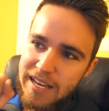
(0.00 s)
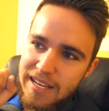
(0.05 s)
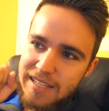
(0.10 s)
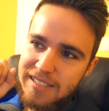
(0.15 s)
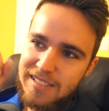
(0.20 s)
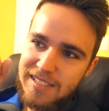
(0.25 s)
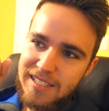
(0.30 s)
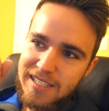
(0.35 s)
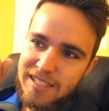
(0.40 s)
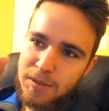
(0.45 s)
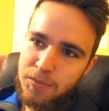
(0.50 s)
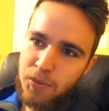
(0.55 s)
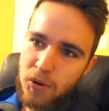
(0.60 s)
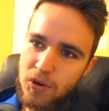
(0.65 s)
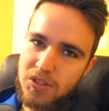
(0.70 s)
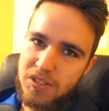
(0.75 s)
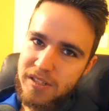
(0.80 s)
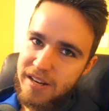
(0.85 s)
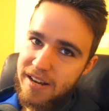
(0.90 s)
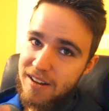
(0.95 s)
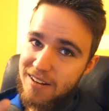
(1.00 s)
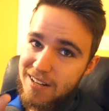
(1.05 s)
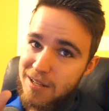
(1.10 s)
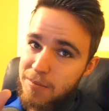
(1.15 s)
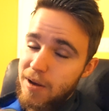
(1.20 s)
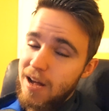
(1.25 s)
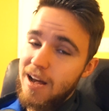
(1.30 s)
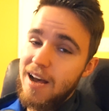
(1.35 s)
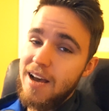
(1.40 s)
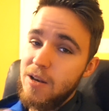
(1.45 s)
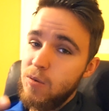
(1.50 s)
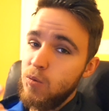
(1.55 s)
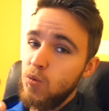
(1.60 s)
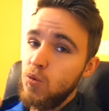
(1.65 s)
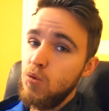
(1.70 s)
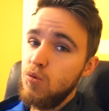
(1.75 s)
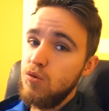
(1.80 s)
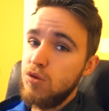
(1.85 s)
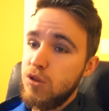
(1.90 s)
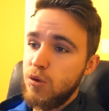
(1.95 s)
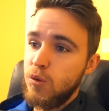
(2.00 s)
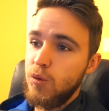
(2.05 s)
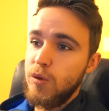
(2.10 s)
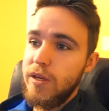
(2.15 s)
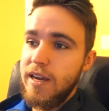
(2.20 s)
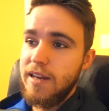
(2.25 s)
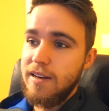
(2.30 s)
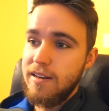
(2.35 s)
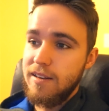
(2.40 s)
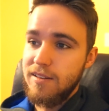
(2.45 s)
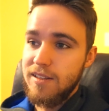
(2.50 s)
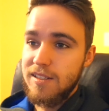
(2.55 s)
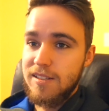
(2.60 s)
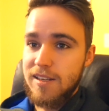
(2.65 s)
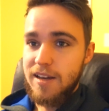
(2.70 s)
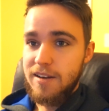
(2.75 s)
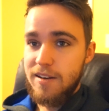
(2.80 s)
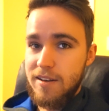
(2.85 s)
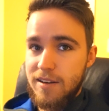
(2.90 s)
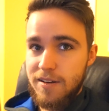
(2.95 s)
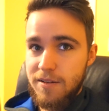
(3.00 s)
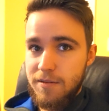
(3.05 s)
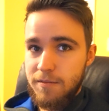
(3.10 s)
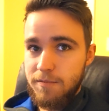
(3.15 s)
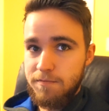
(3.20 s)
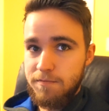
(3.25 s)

see the personality behind who's creating this idea.